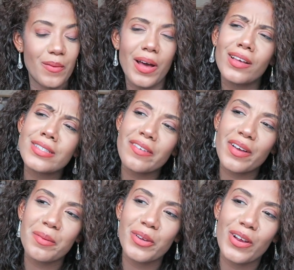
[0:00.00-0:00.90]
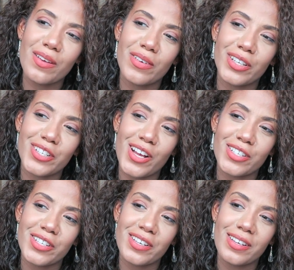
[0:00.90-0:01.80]
What else have I been craving,
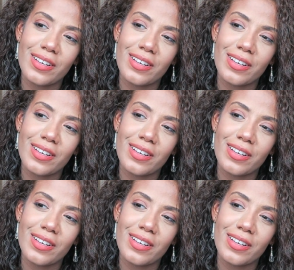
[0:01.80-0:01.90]
Joshy?